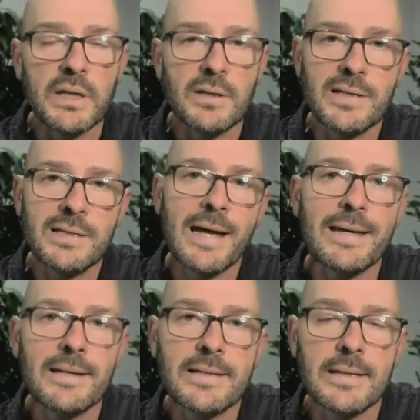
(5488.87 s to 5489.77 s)
because
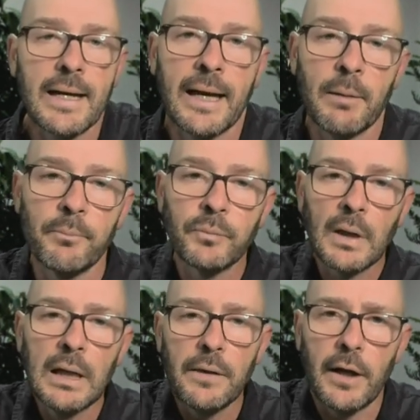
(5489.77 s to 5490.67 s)
snakes,
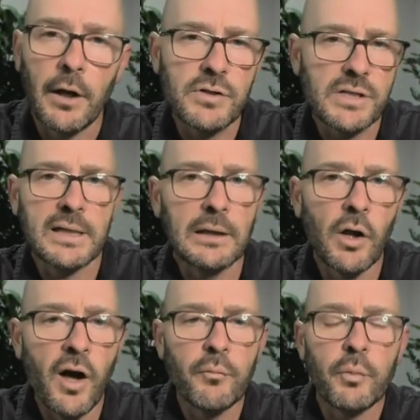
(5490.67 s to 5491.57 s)
they don't just eat
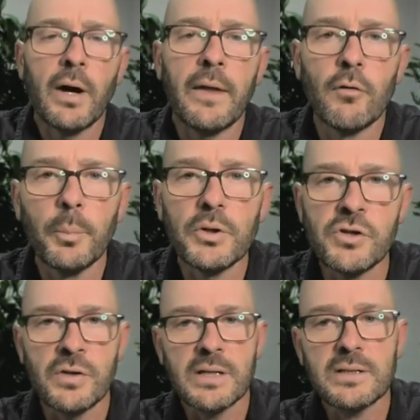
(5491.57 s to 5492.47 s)
live prey, they're
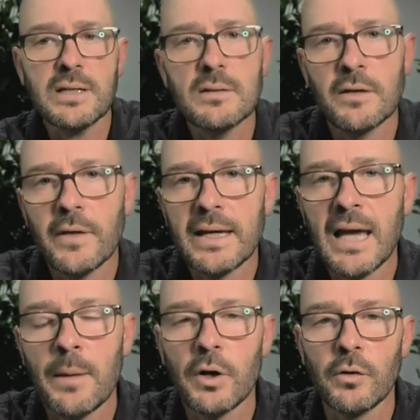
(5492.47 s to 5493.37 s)
opportunistic. So if they
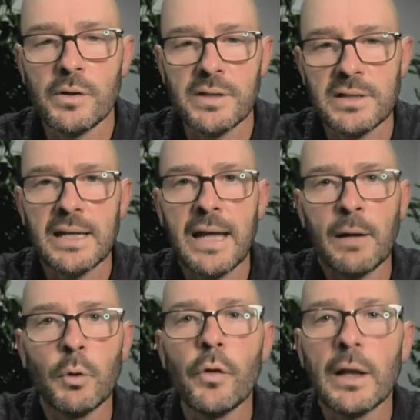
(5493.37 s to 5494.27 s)
came across a dead
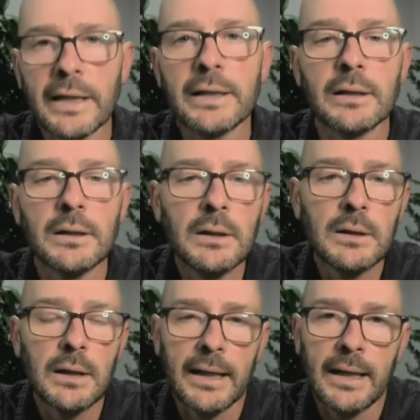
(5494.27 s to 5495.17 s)
animal, they'll eat it.
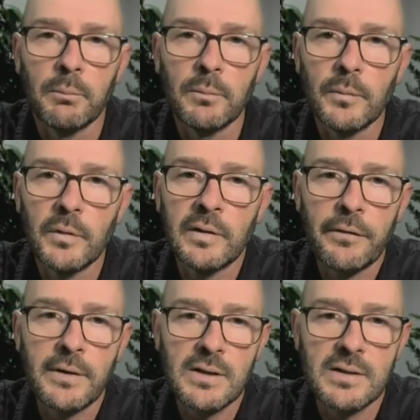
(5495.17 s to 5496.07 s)
It's
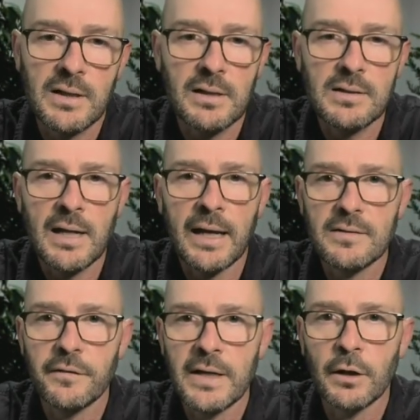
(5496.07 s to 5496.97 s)
nothing to see
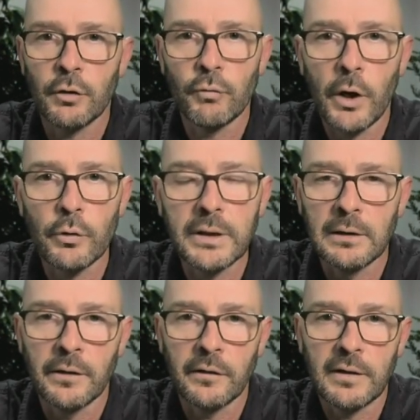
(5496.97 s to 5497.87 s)
snakes feeding on
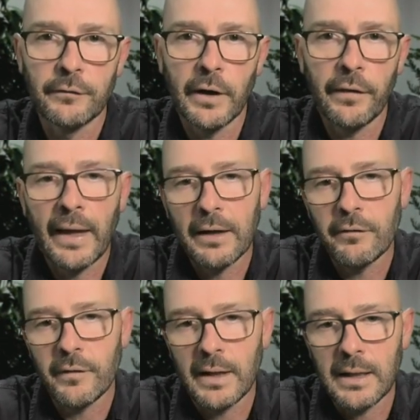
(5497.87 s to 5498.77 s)
roadkill and stuff like that.
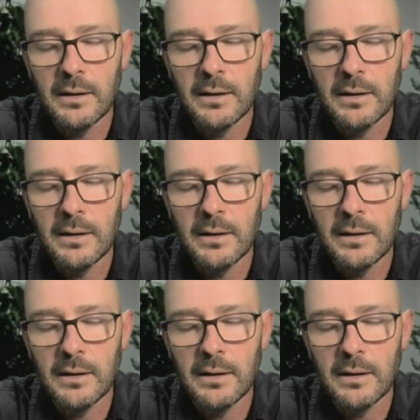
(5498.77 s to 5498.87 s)
If